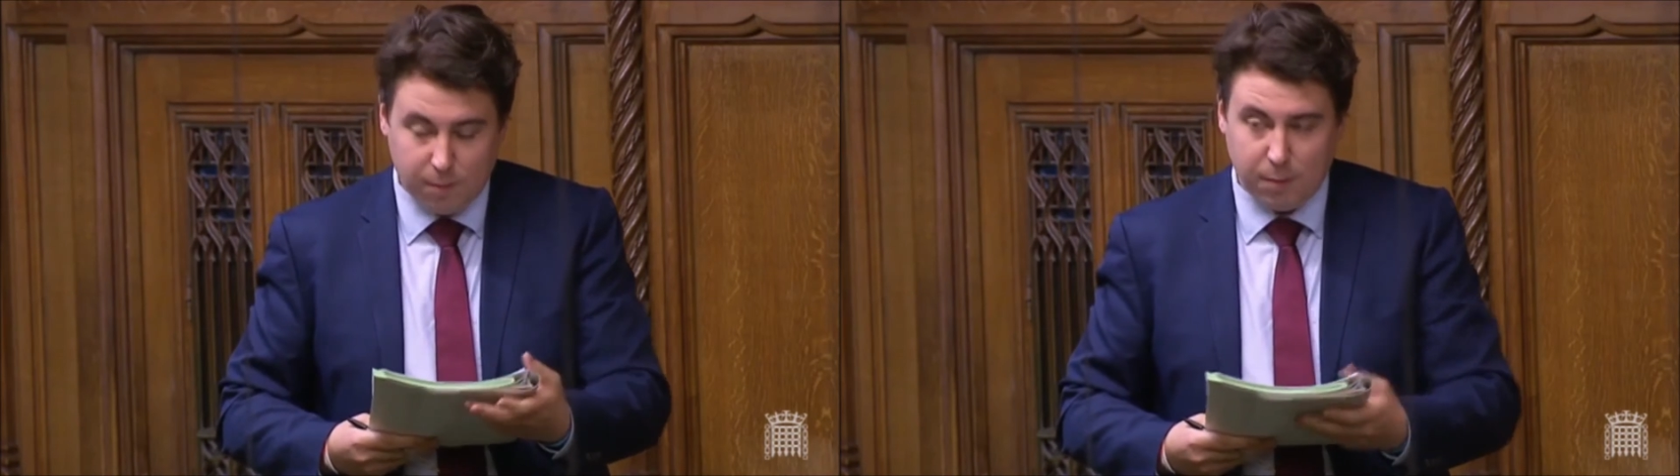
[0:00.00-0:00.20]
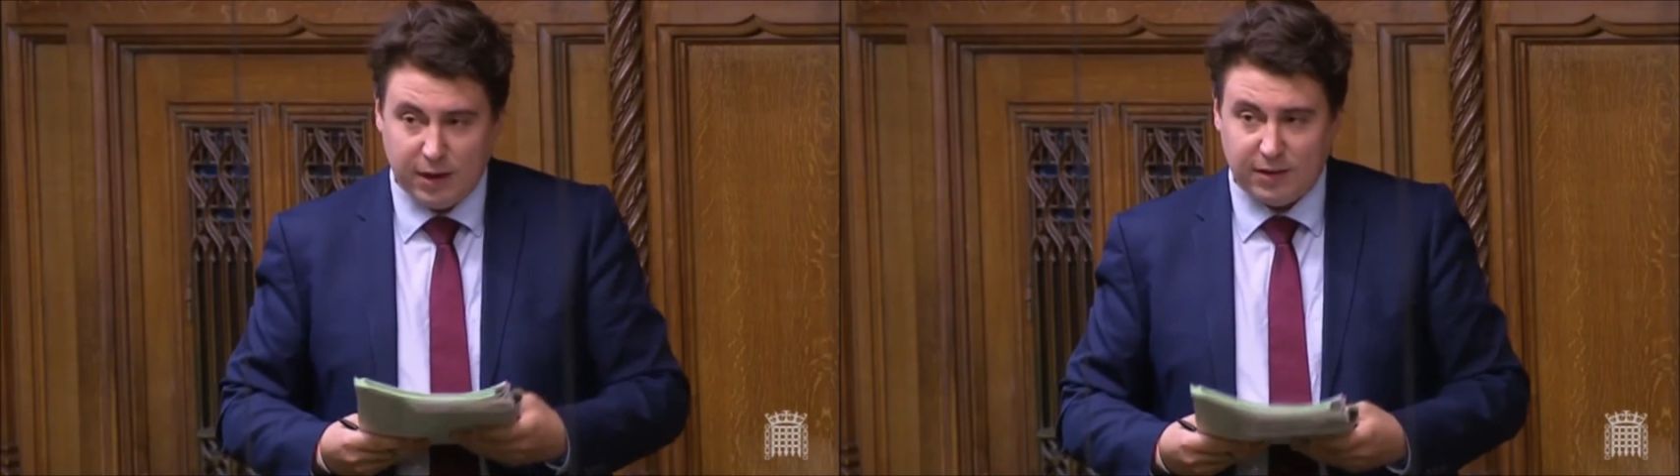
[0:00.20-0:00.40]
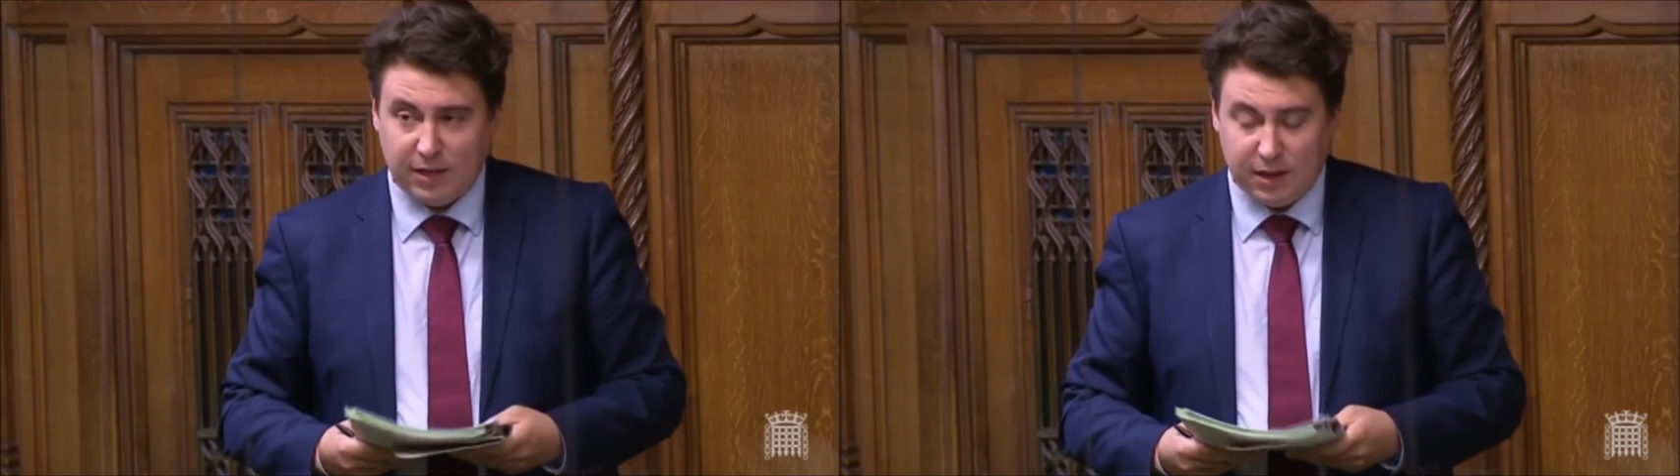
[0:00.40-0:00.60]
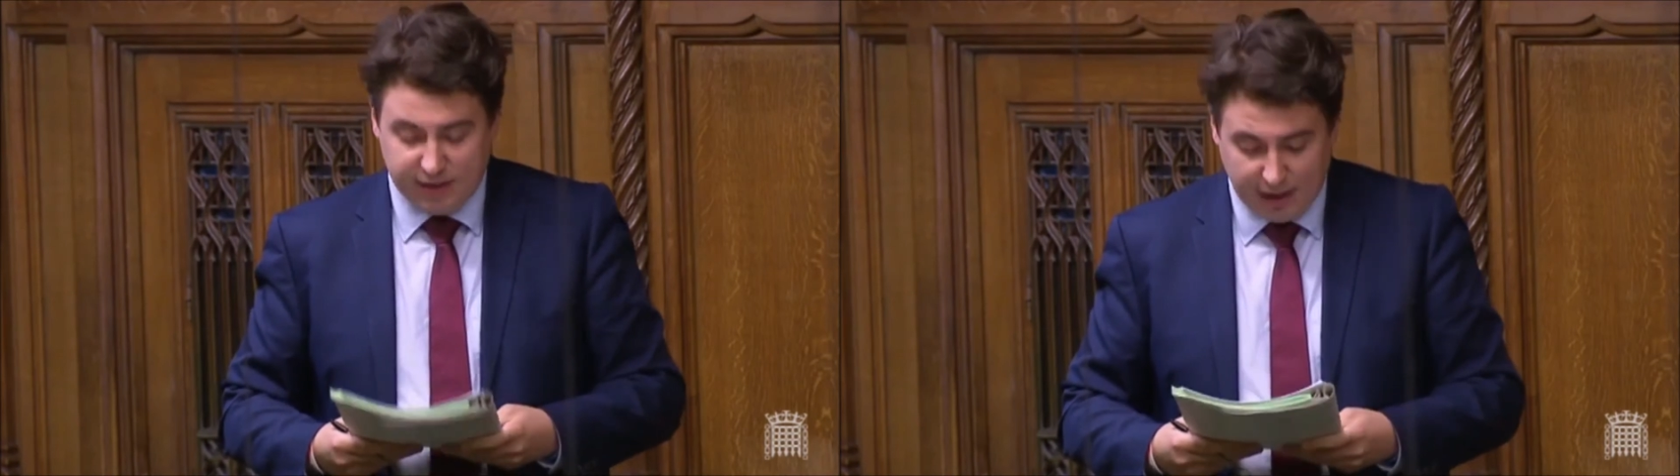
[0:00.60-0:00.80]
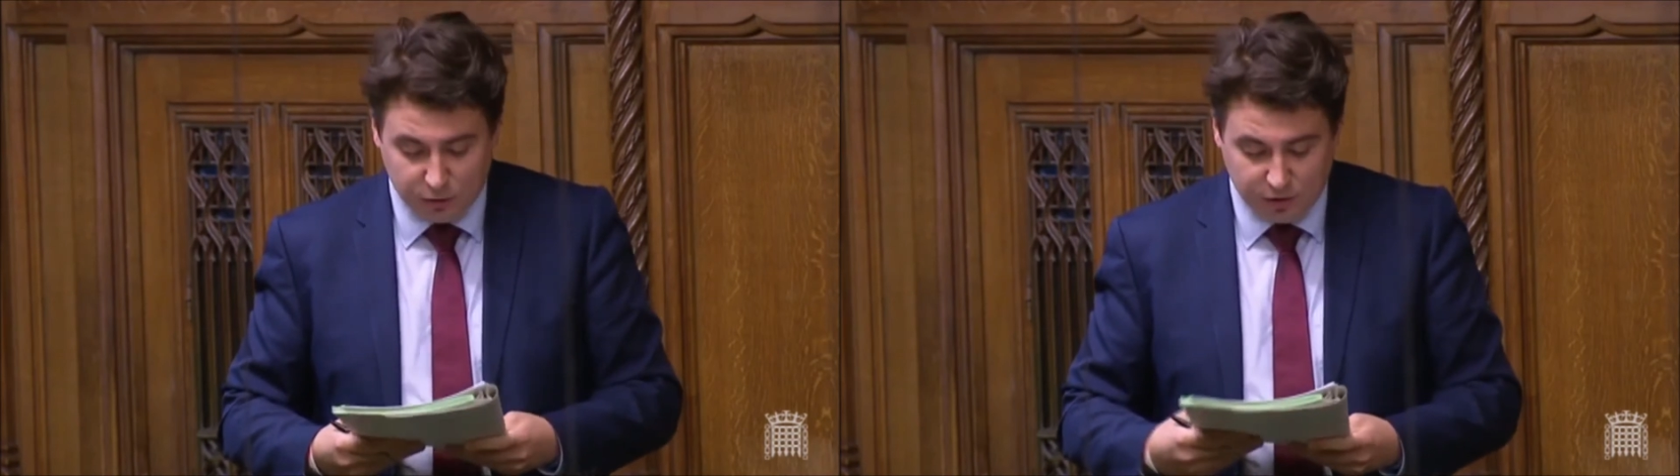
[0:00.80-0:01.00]
maintain the
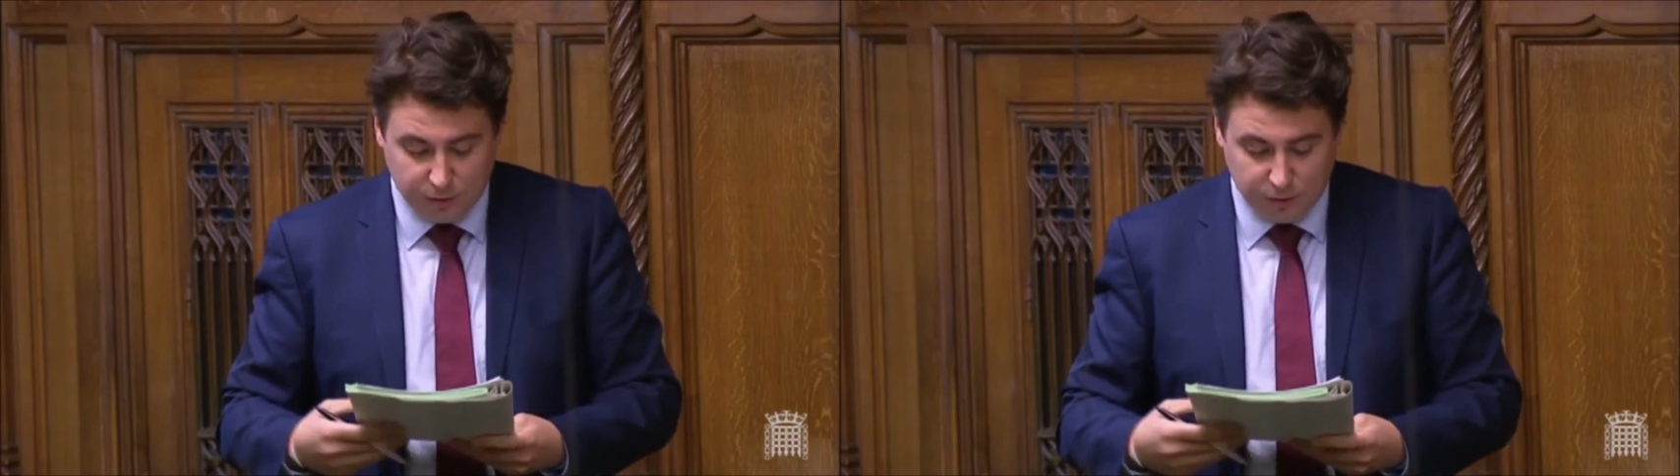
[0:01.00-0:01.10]
integrity of the